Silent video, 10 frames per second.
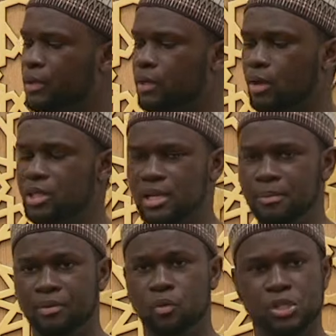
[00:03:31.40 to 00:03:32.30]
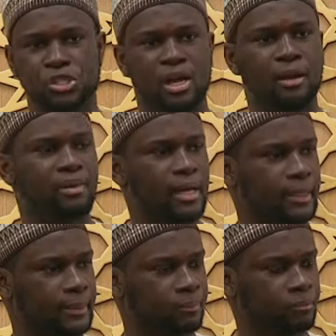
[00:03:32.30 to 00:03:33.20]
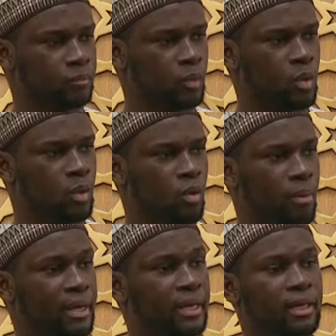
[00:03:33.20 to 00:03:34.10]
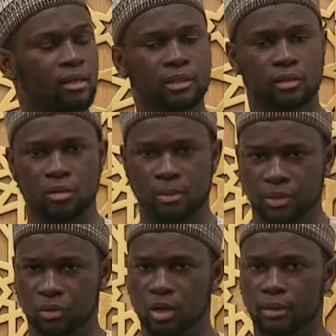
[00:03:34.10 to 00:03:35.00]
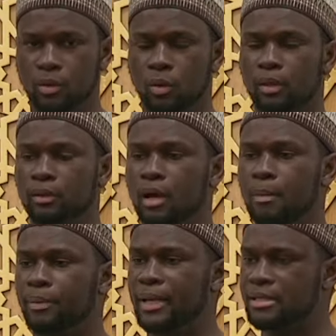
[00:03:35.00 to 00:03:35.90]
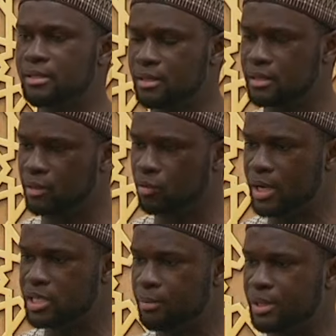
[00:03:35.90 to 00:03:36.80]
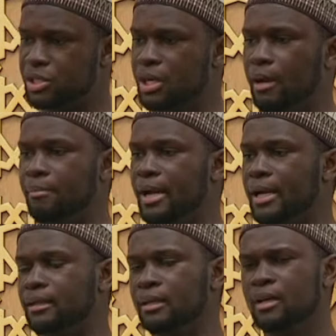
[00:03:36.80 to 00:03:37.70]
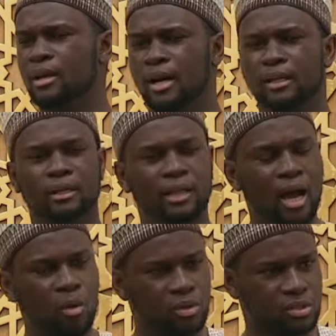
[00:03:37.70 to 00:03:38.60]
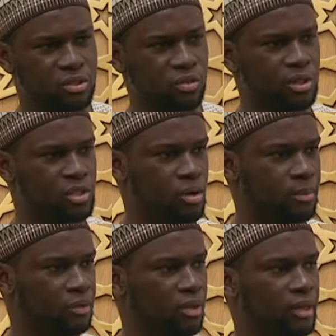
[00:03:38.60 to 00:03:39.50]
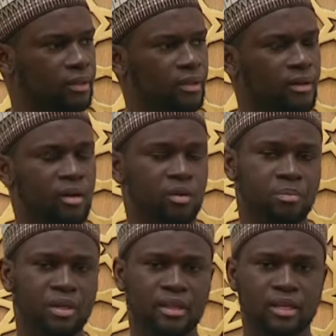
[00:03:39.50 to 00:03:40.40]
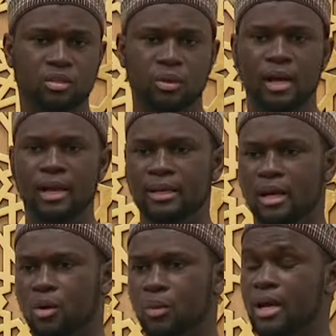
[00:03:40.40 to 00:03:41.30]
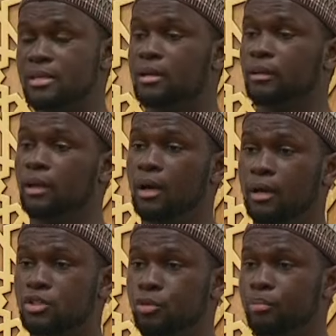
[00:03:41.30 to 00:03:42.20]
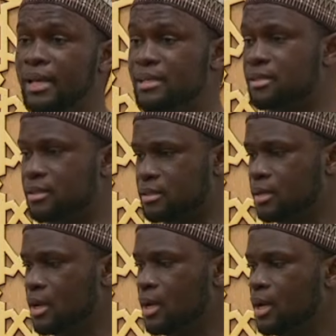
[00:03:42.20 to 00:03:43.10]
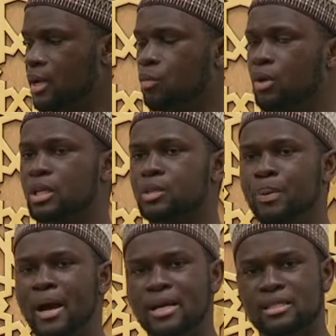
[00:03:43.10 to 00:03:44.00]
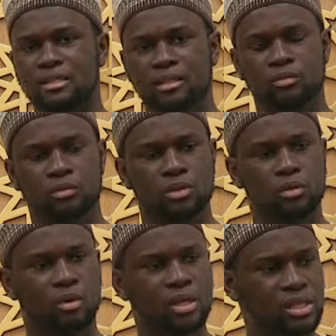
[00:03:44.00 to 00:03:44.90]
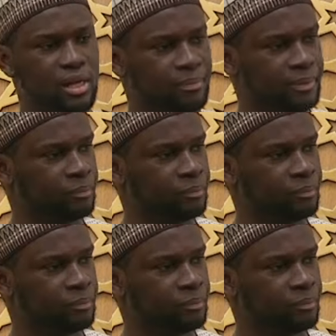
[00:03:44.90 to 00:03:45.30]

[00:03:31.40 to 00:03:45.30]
fi Rajab wa Sha'ban wa balighna Ramadan. O Allah, bless us in Rajab and Sha'ban and allow us to reach Ramadan. I repeat that dua now. We ask Allah to bless us in what has passed in Rajab